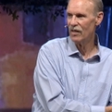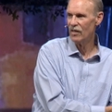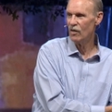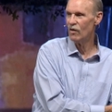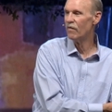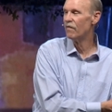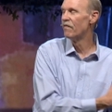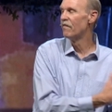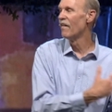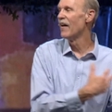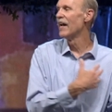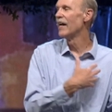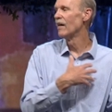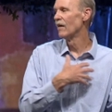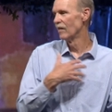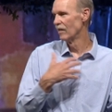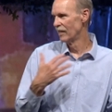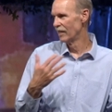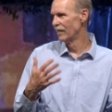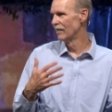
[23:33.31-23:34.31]
You'll
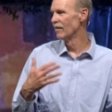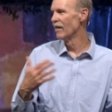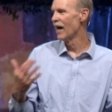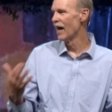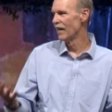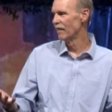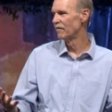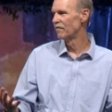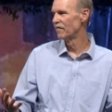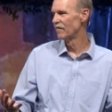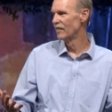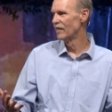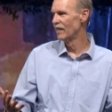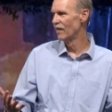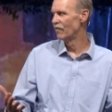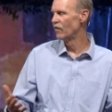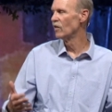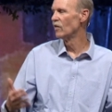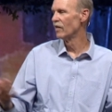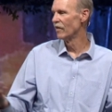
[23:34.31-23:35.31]
fail in life
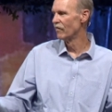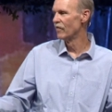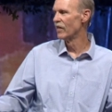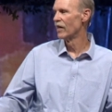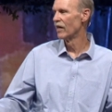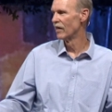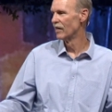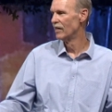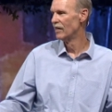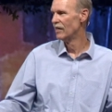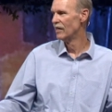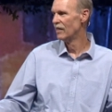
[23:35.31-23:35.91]
if you live there.